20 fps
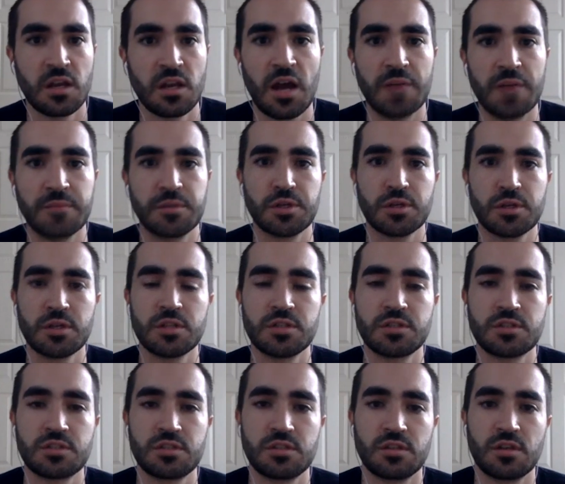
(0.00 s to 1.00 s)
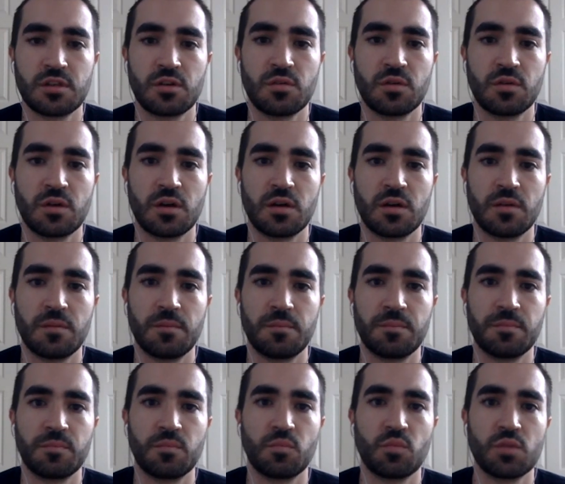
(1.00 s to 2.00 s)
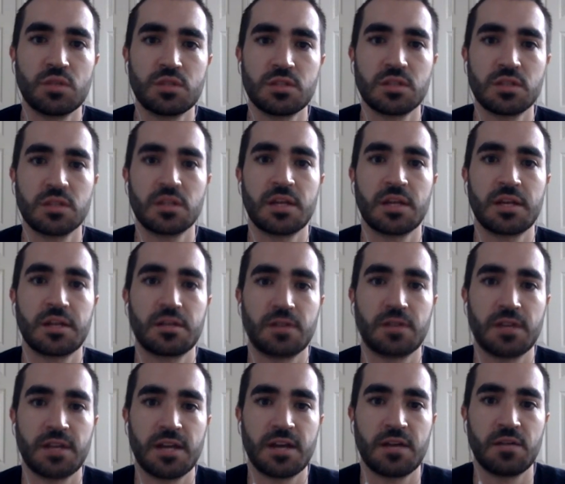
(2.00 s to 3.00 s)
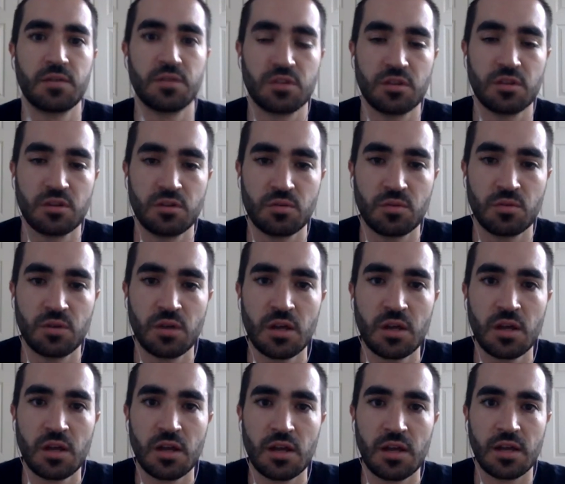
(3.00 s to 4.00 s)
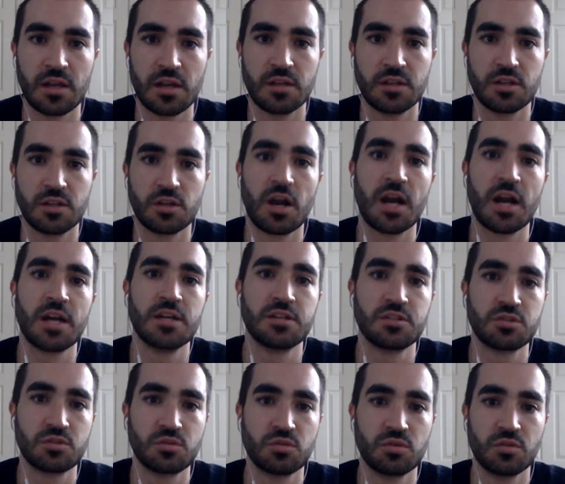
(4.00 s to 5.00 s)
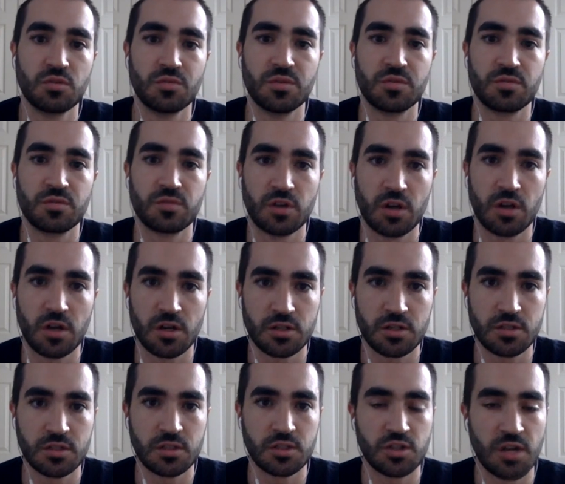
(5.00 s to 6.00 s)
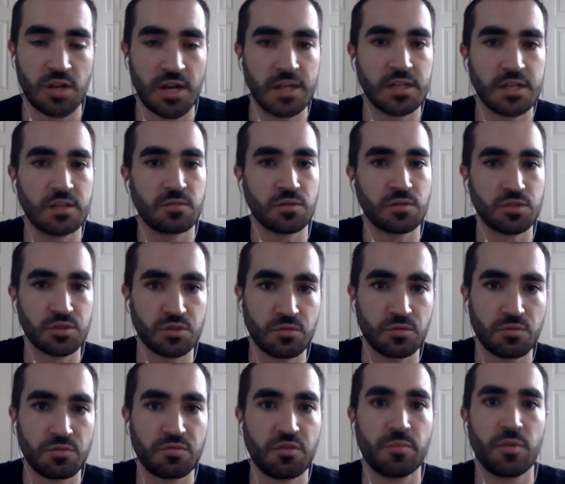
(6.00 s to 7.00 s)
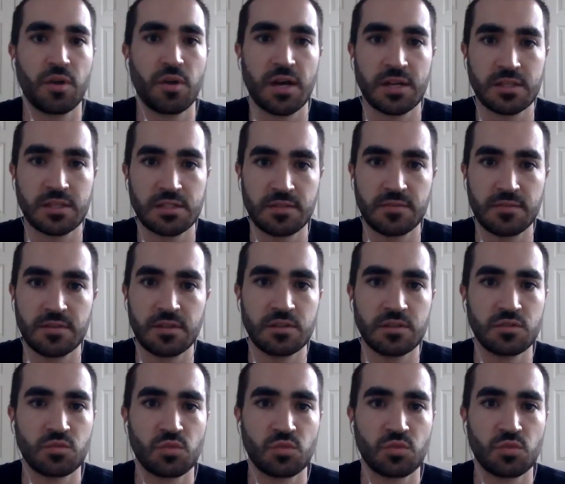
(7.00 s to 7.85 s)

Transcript: I'm curious to know um, what's it like right now with you and your high school with regards to trying to resume football activities.